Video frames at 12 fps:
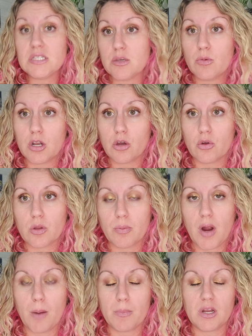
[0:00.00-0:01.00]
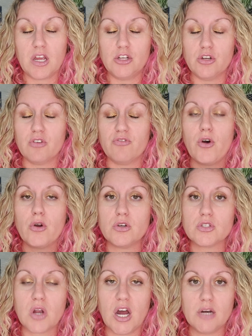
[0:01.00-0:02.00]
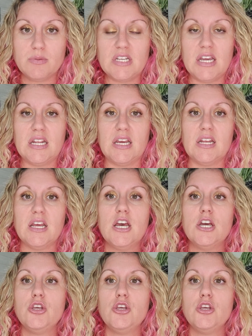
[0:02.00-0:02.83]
someone to go to the property and your photos are updated.